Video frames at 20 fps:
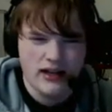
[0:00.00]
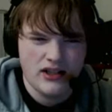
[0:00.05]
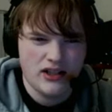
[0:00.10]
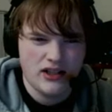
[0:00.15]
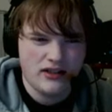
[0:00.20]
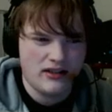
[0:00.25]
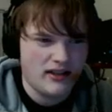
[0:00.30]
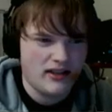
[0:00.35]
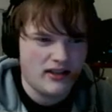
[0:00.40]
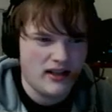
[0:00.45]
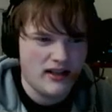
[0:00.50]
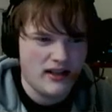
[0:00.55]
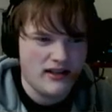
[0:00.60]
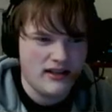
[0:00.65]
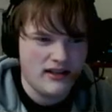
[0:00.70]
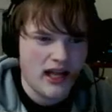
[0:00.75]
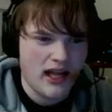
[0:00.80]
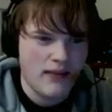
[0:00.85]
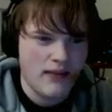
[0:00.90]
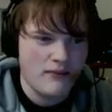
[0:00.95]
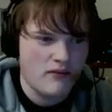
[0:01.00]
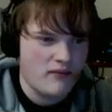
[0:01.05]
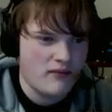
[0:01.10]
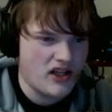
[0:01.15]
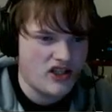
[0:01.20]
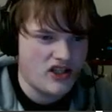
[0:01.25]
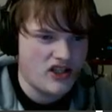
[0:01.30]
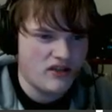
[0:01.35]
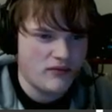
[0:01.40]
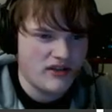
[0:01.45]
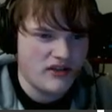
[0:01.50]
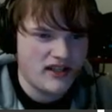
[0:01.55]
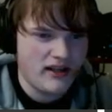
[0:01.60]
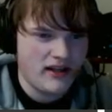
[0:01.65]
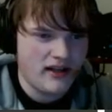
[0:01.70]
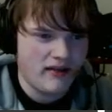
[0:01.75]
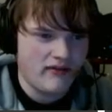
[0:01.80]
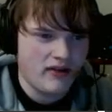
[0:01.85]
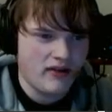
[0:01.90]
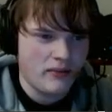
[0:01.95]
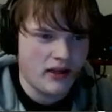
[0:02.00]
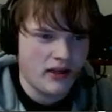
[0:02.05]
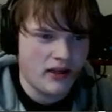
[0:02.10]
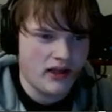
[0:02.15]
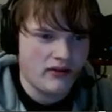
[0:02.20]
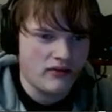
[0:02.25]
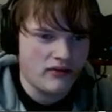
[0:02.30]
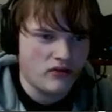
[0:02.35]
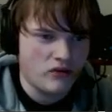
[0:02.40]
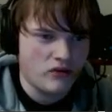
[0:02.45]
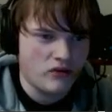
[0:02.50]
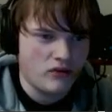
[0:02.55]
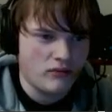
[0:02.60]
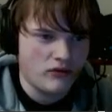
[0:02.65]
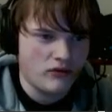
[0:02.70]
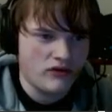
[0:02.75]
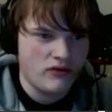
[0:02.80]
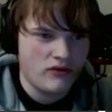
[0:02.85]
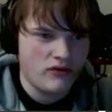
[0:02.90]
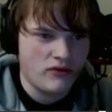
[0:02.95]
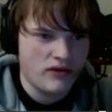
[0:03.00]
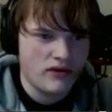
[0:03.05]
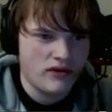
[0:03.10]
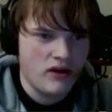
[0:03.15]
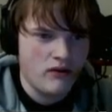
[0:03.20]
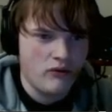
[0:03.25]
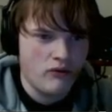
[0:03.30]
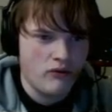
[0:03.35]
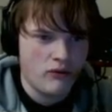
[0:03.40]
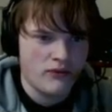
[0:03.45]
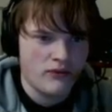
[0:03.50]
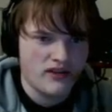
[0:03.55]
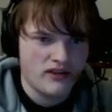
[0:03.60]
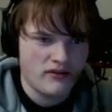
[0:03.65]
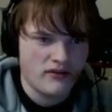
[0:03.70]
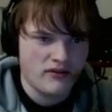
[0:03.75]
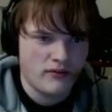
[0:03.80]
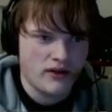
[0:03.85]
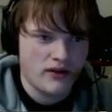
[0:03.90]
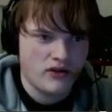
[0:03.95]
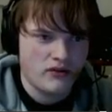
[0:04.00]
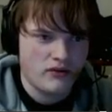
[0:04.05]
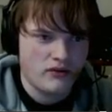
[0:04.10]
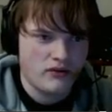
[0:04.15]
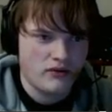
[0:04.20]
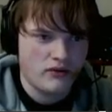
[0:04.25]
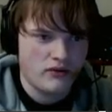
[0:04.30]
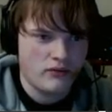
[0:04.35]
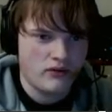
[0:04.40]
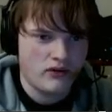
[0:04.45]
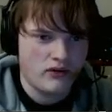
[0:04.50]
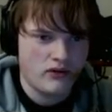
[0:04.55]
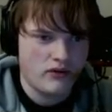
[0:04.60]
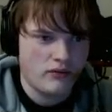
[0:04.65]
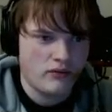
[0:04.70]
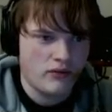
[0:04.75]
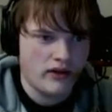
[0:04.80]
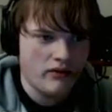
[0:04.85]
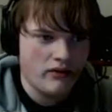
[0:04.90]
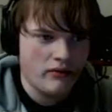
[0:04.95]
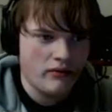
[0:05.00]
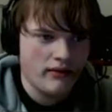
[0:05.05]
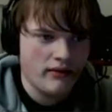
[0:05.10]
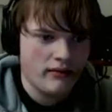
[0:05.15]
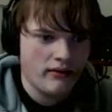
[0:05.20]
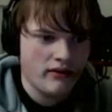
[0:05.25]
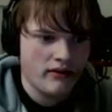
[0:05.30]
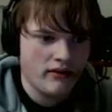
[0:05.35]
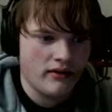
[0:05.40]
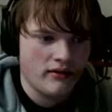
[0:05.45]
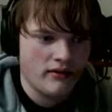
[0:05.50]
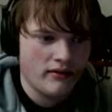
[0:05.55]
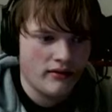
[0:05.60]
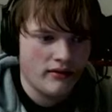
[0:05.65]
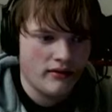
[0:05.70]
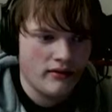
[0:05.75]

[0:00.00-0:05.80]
I checked the date and time. It matched the receipt I found back in those horrible sewers. What was this, Rachel? Who were you running away with?